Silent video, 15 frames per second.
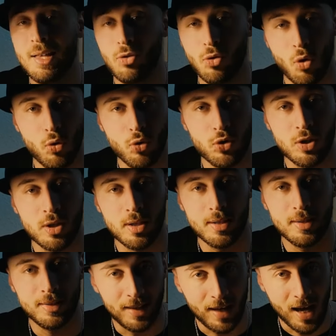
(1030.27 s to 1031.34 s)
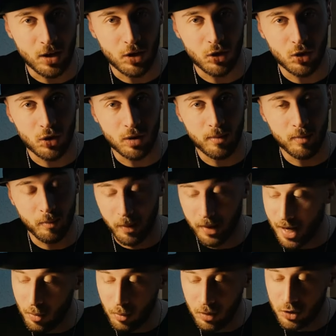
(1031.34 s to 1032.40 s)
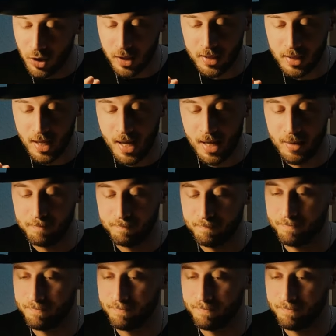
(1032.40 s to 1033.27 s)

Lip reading: knows the answer. But I will just say,